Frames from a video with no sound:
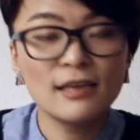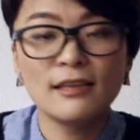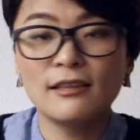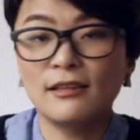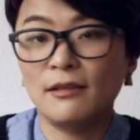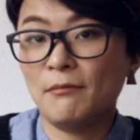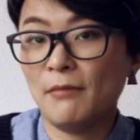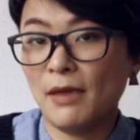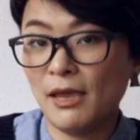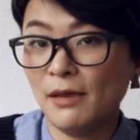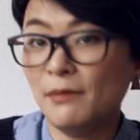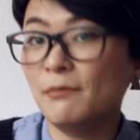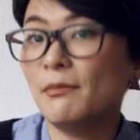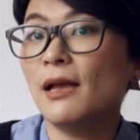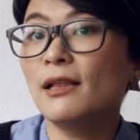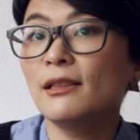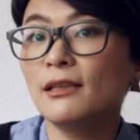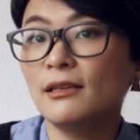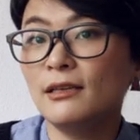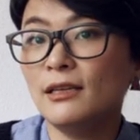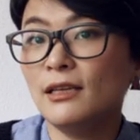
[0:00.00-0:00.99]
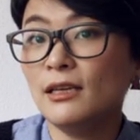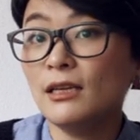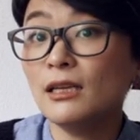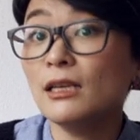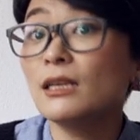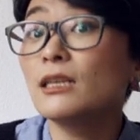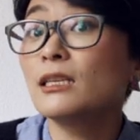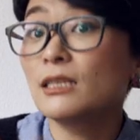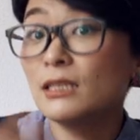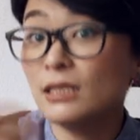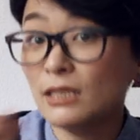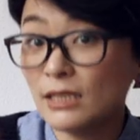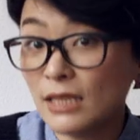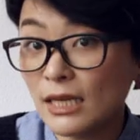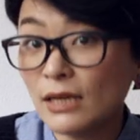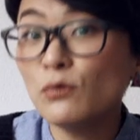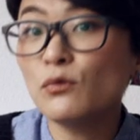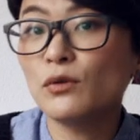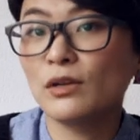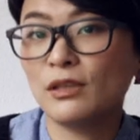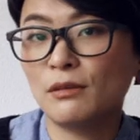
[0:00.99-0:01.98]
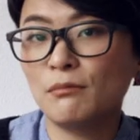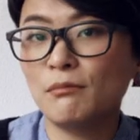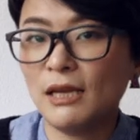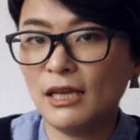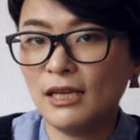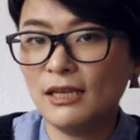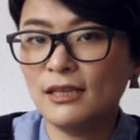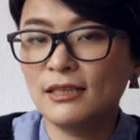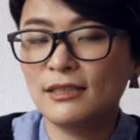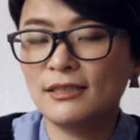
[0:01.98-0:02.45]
the main melody, sing with me.